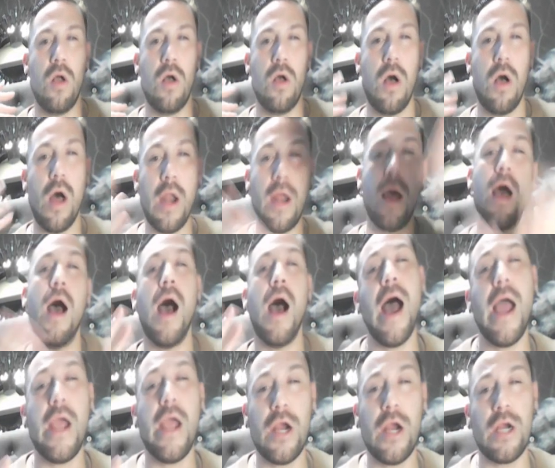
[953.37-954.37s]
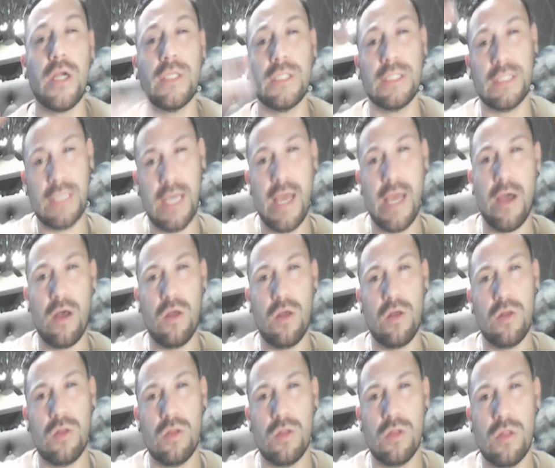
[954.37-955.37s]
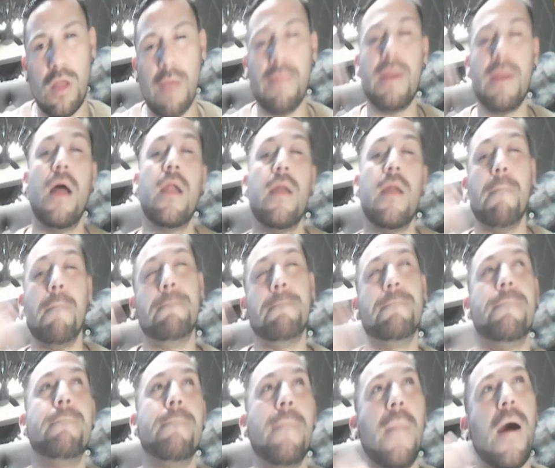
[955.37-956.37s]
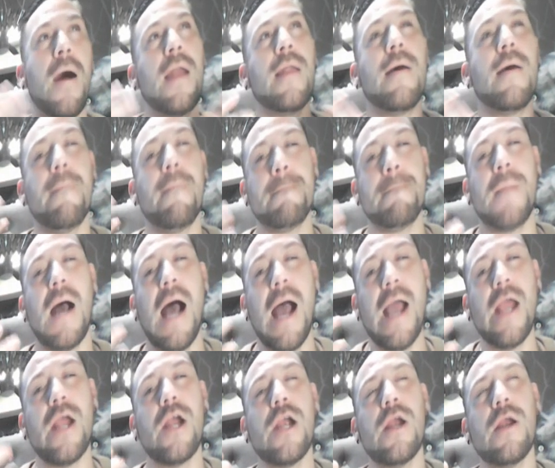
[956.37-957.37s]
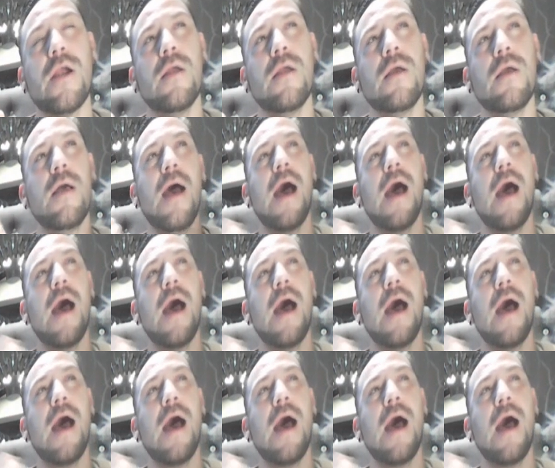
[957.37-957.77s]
on a higher scale. I mean, on a higher,